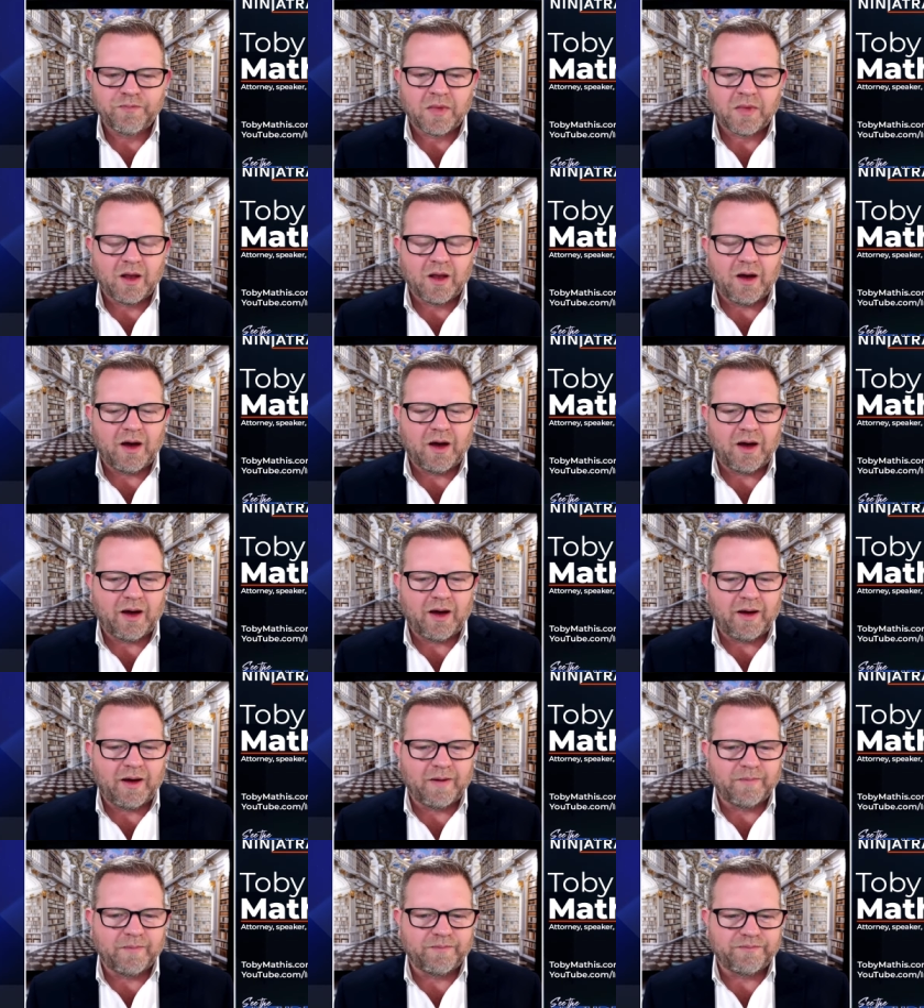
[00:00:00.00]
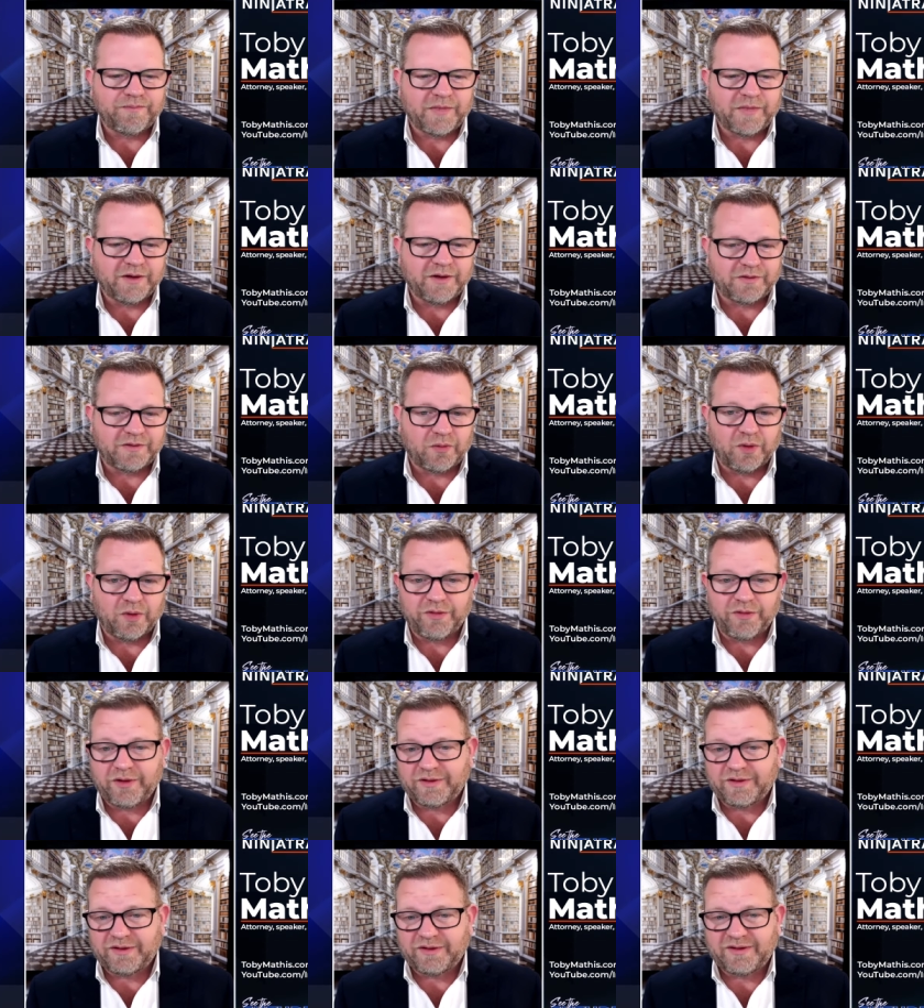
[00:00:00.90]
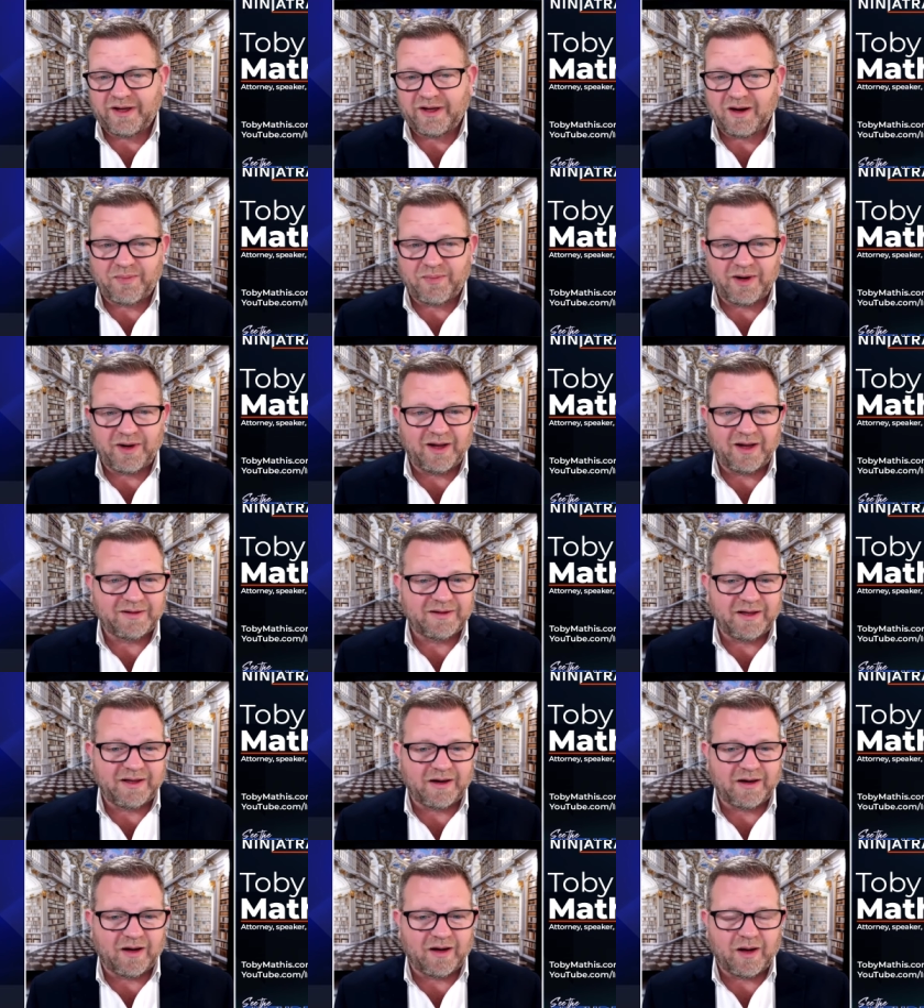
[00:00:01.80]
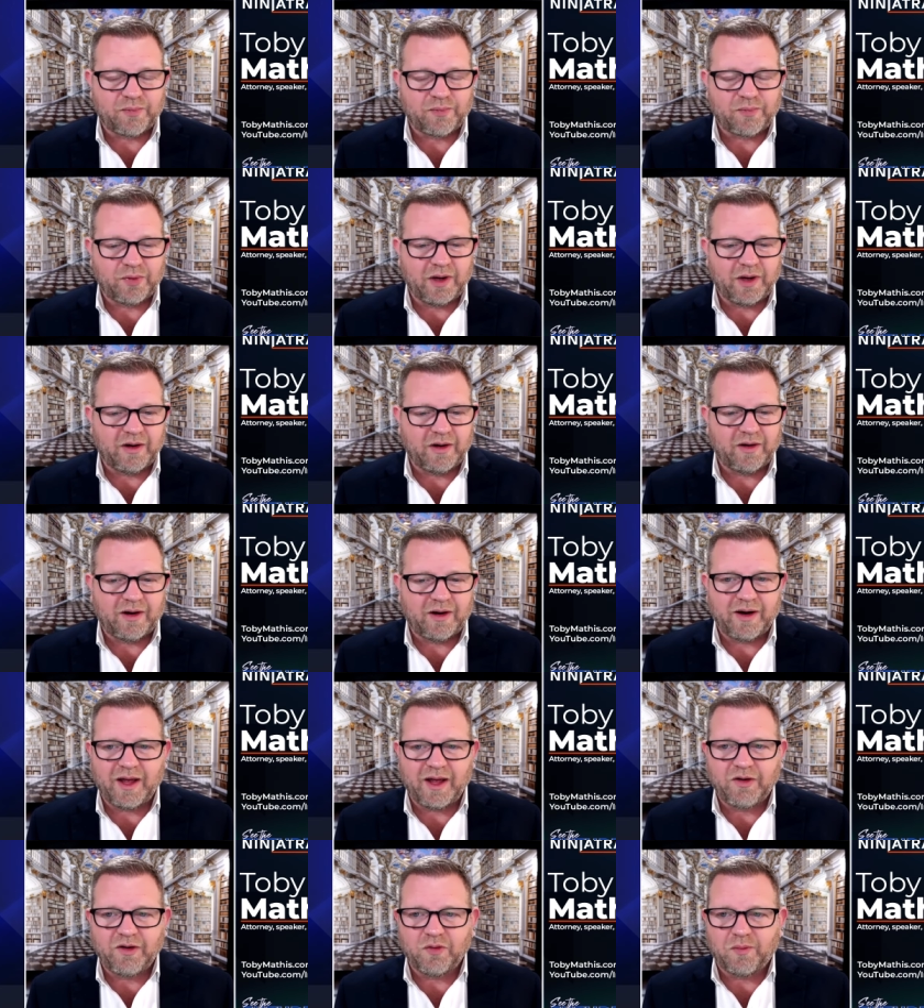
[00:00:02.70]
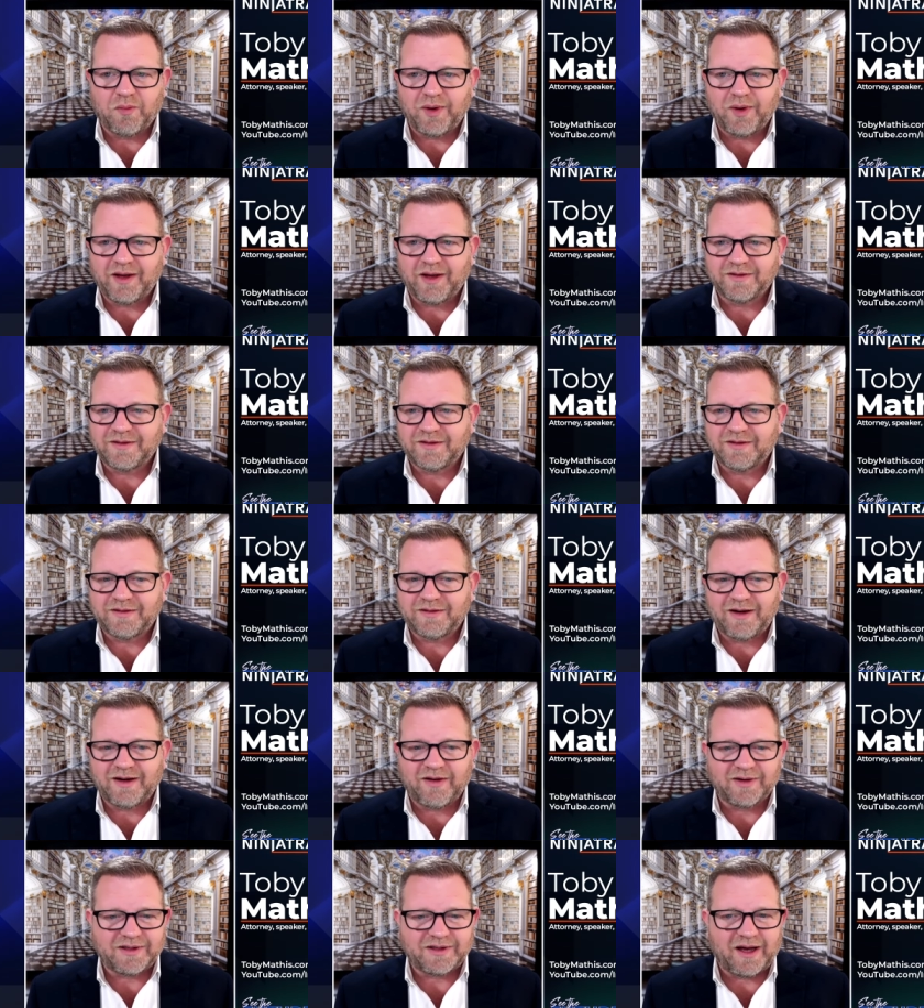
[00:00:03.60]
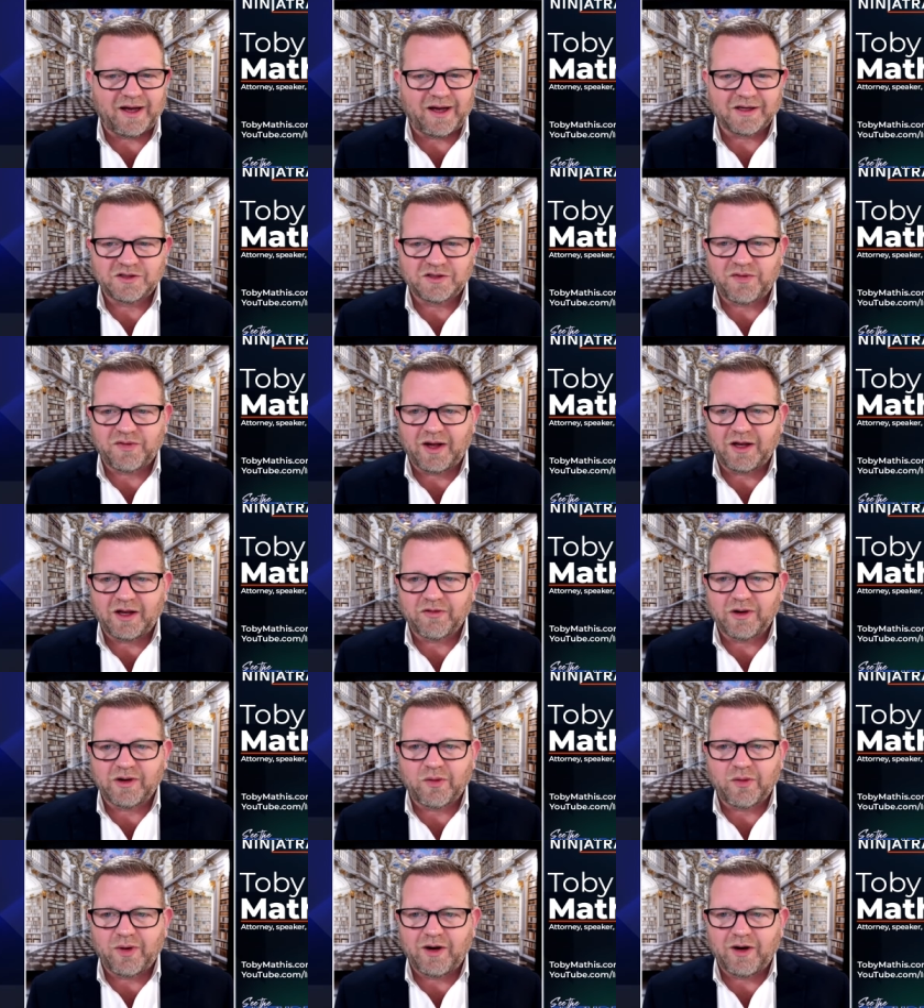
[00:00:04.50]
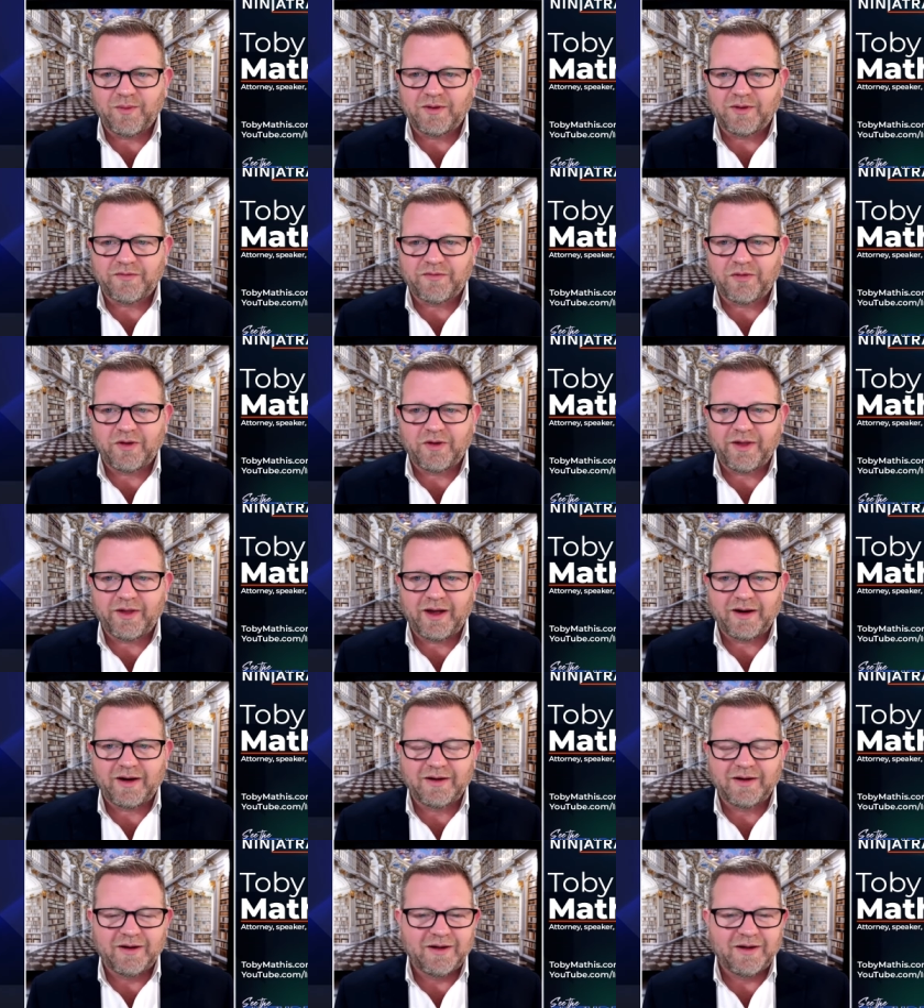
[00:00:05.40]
Um, is it worth it to set up an entity and operate it on an annual basis and have a tax filing requirement for that?